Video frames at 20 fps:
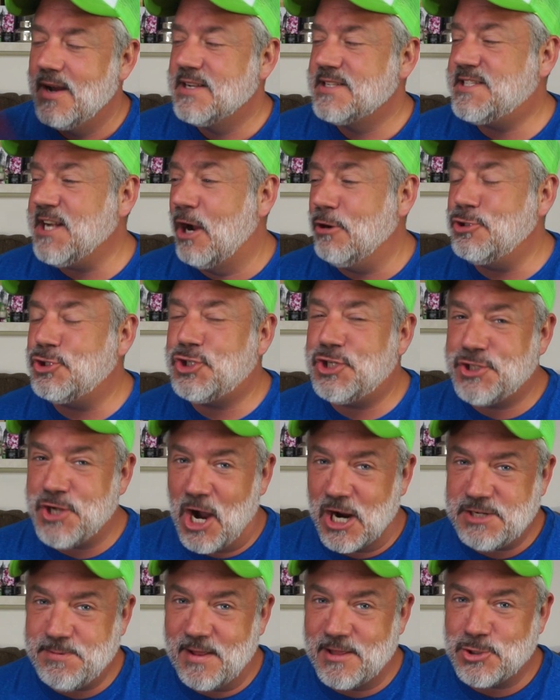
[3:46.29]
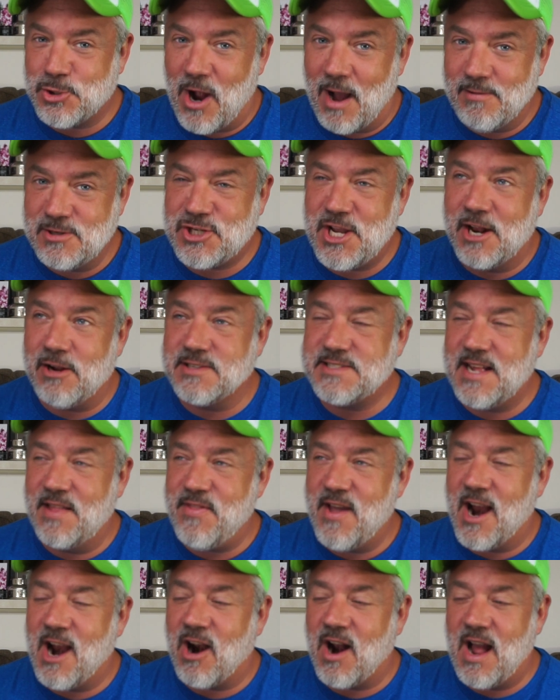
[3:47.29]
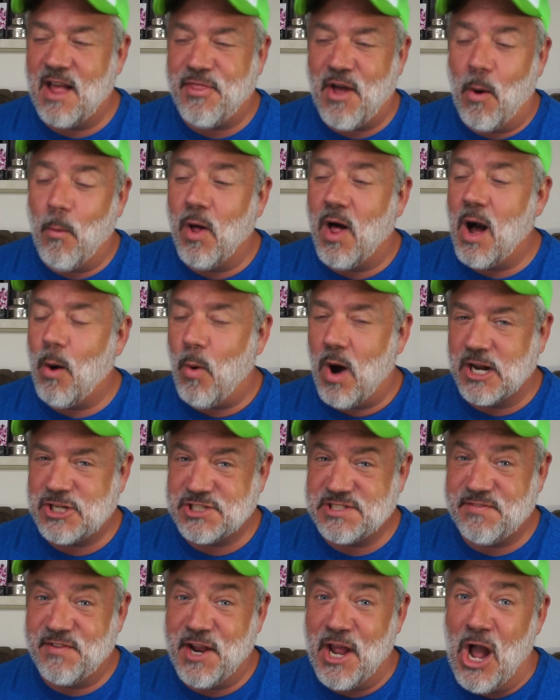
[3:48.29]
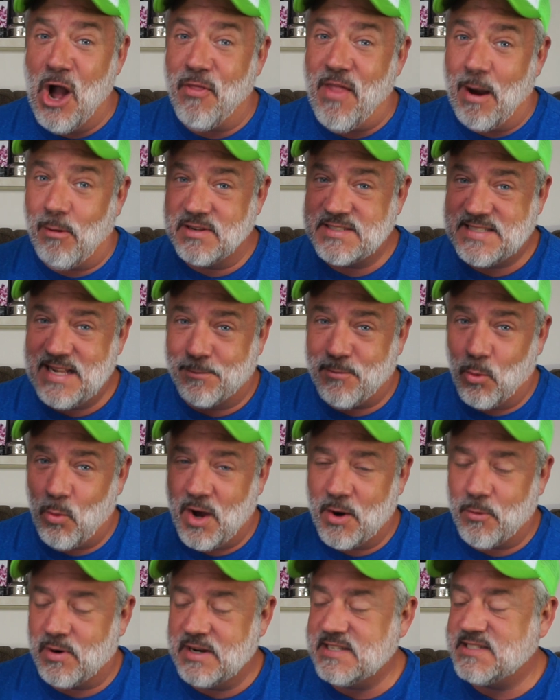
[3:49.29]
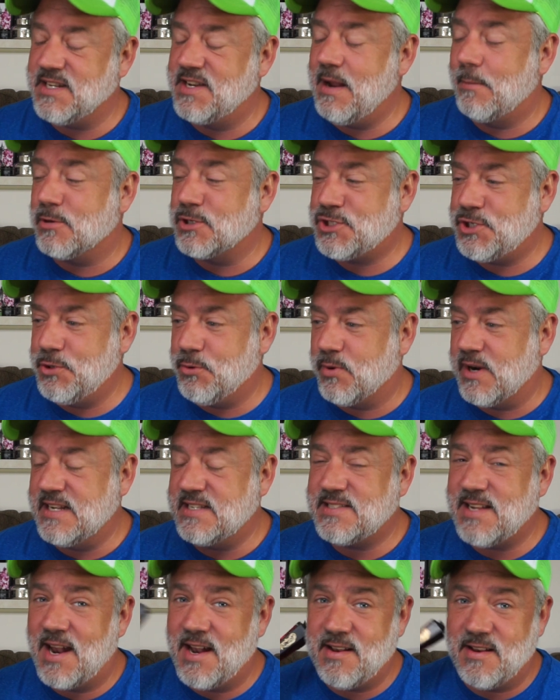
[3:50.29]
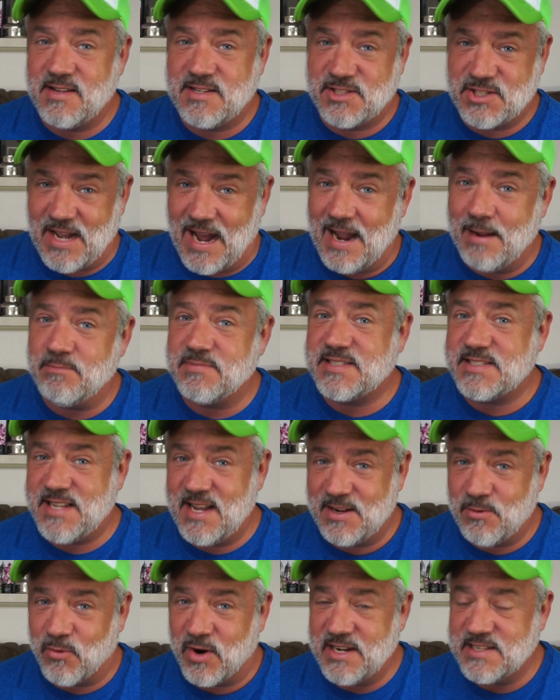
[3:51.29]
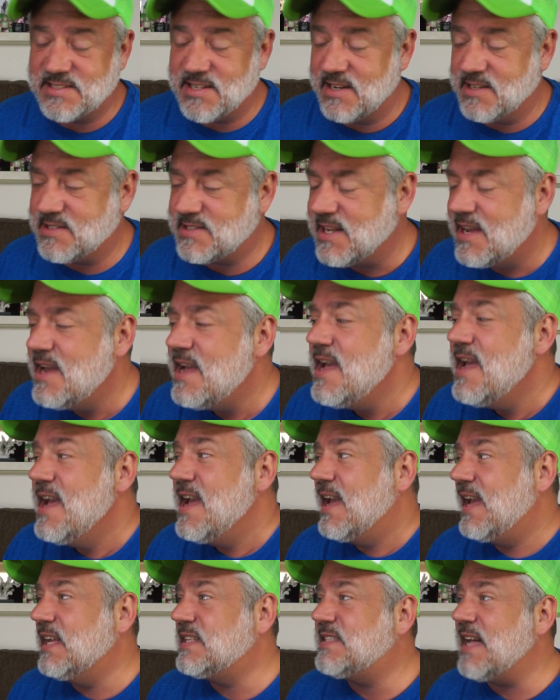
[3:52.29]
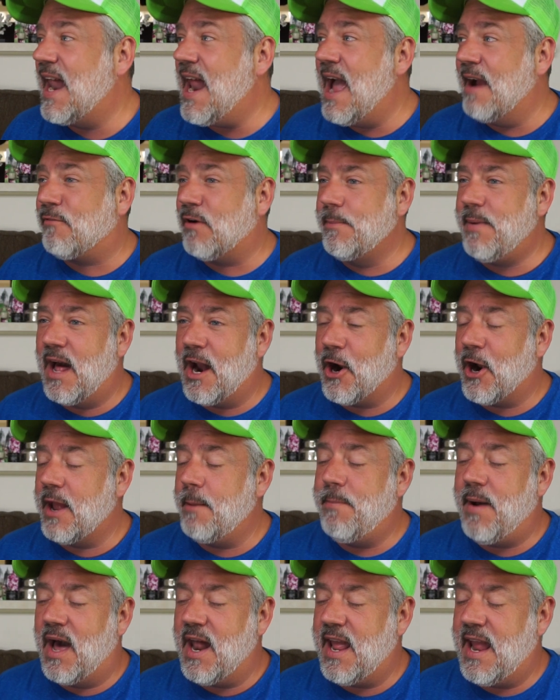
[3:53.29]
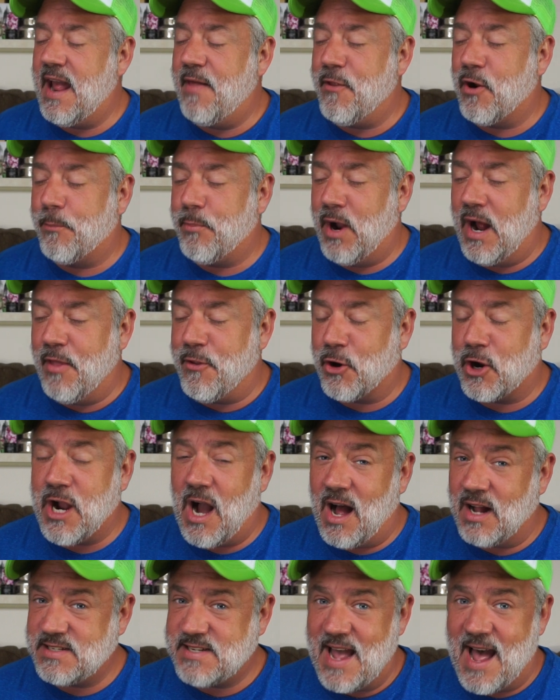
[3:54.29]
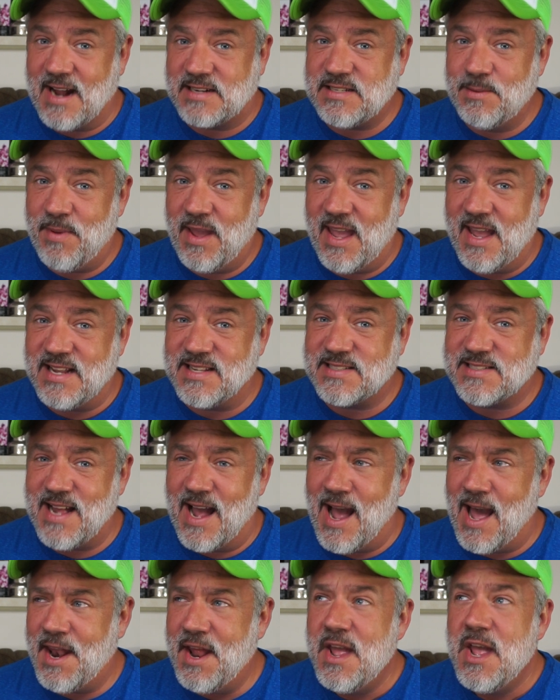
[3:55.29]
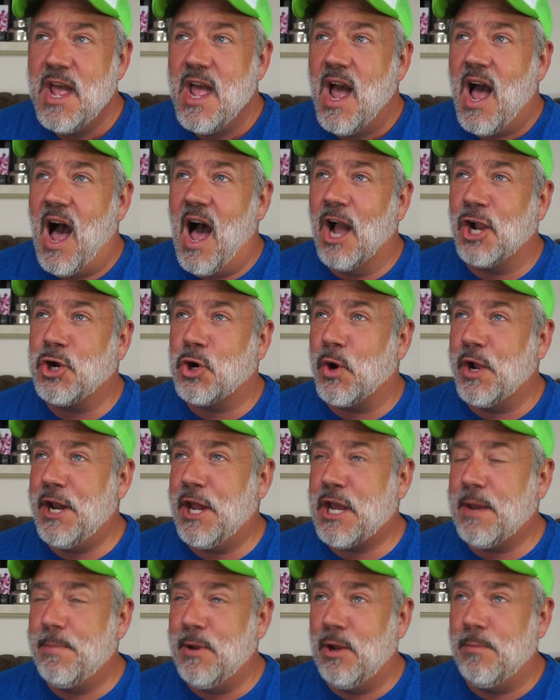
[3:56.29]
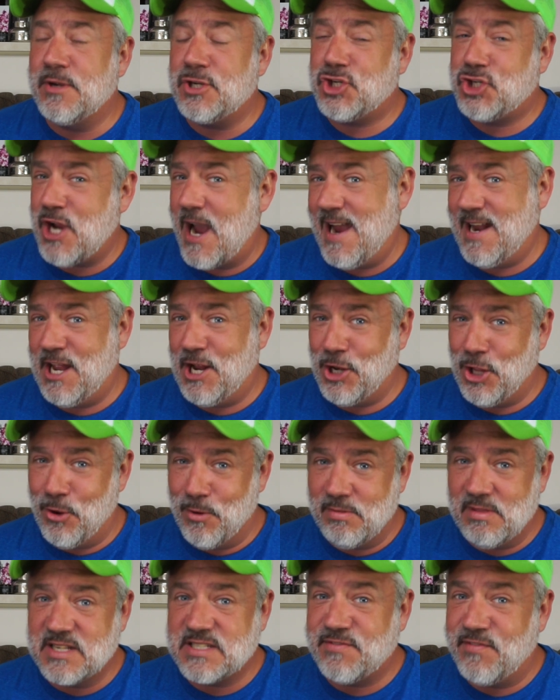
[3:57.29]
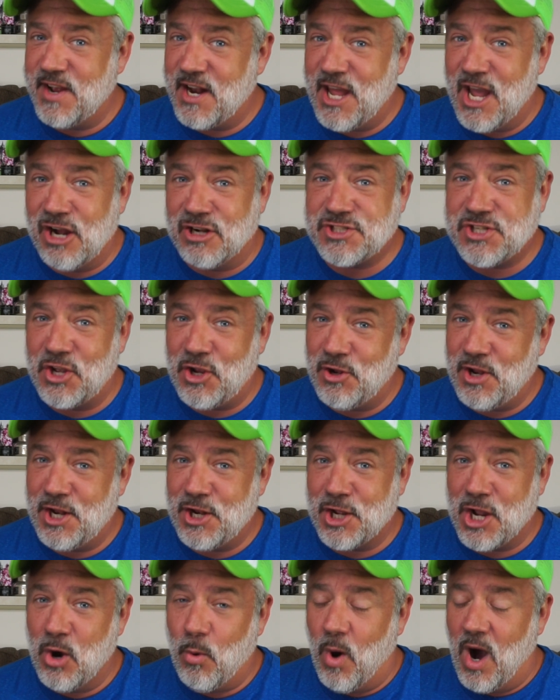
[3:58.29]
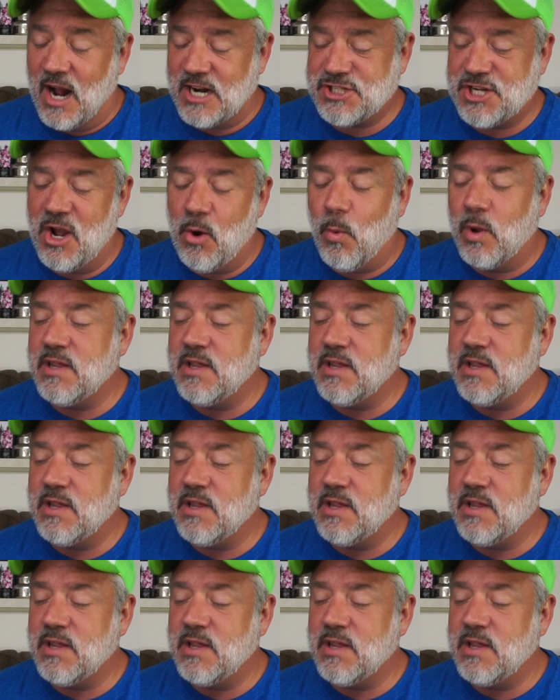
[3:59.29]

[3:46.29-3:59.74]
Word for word: So she talked about the drama channels in there, and I thought, well, I'll watch this video. That was number one reason. Number two reason, times 10 reasons, is that everybody and their brother contacted me and said, Karina Kaboom is shading you in this video, so you need to go watch it.